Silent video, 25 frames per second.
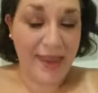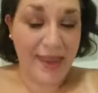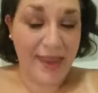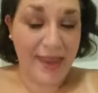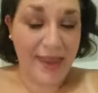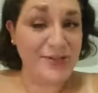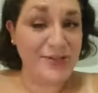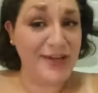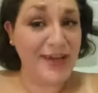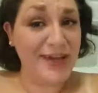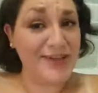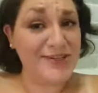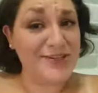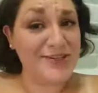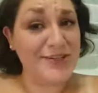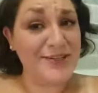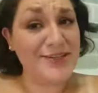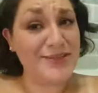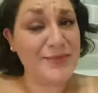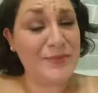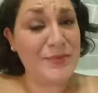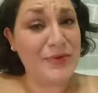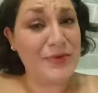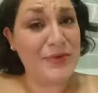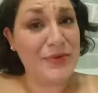Education
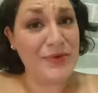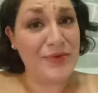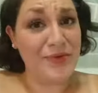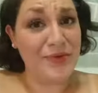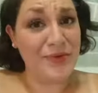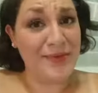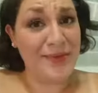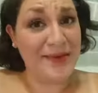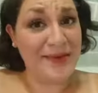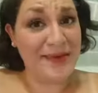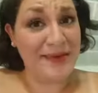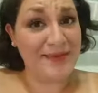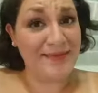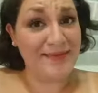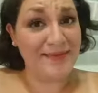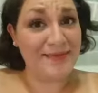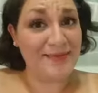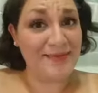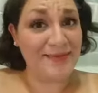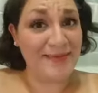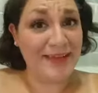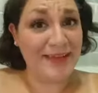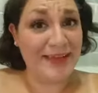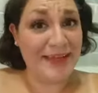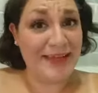is a beautiful thing,
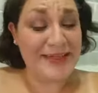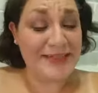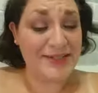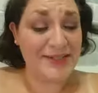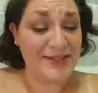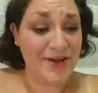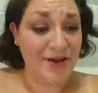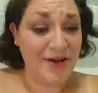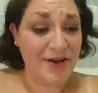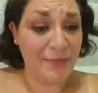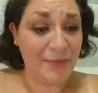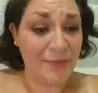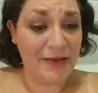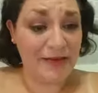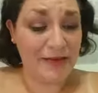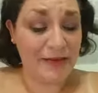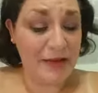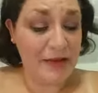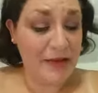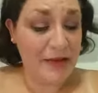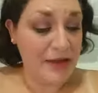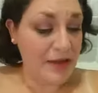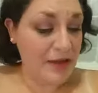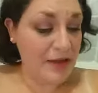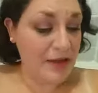ladies and gentlemen.
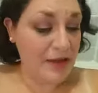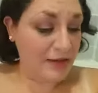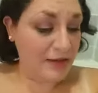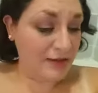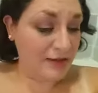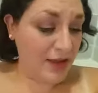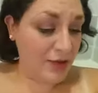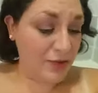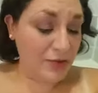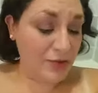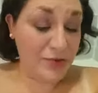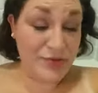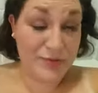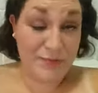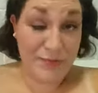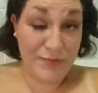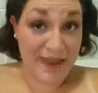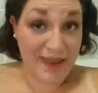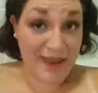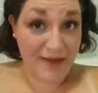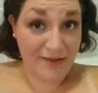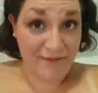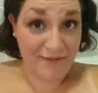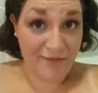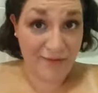Now, who's
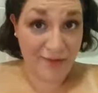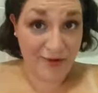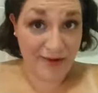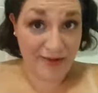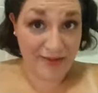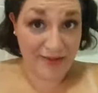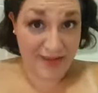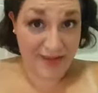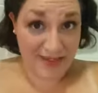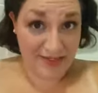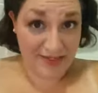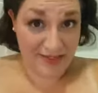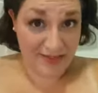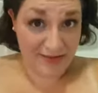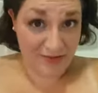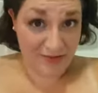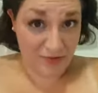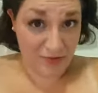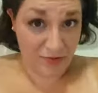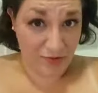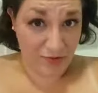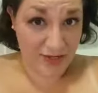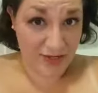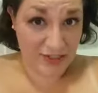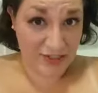paying for it, that's a
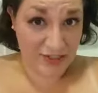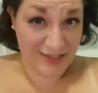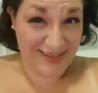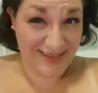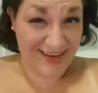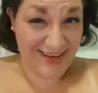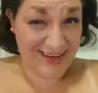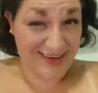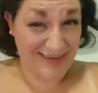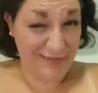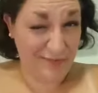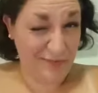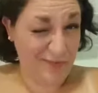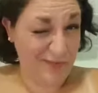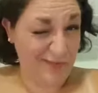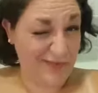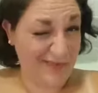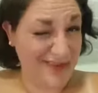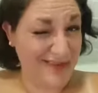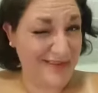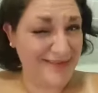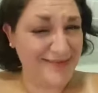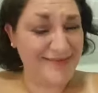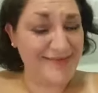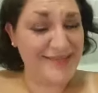different question, and
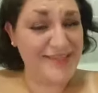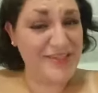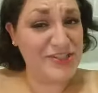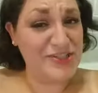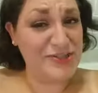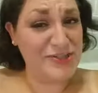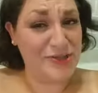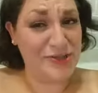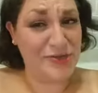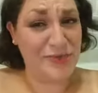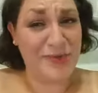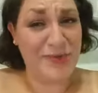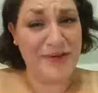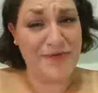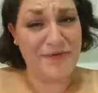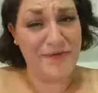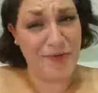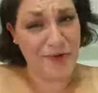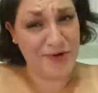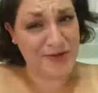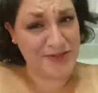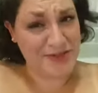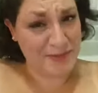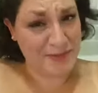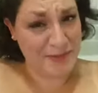should we
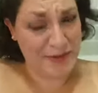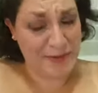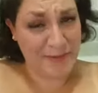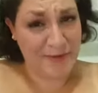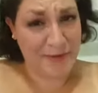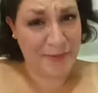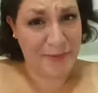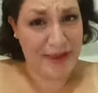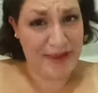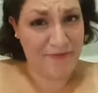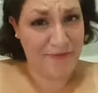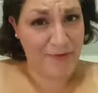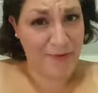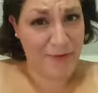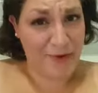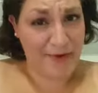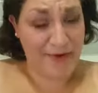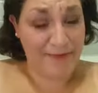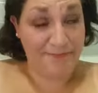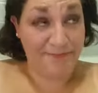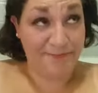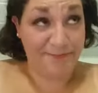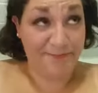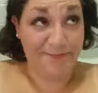force people to pay for it?